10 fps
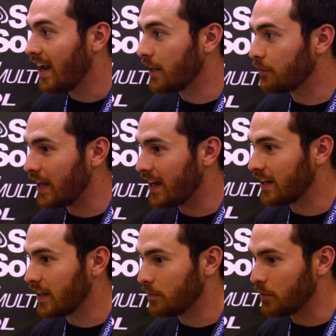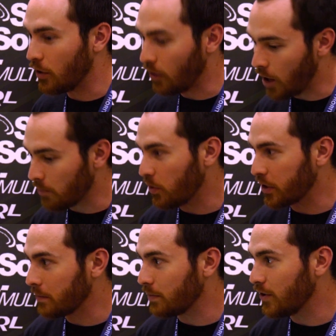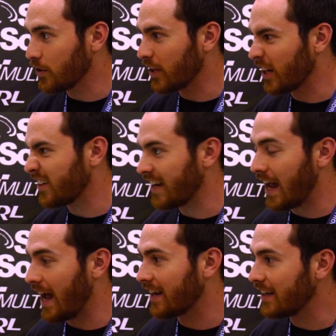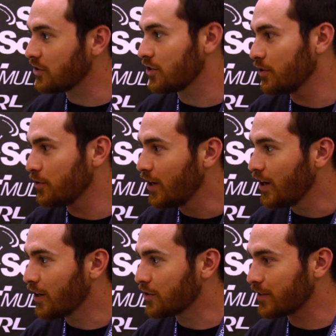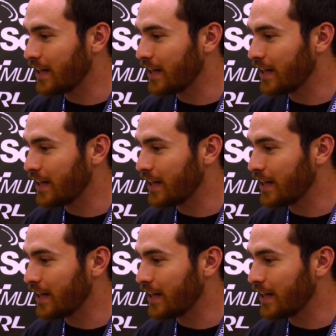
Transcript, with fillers: And if they had a you know onboard computer that could hack into a,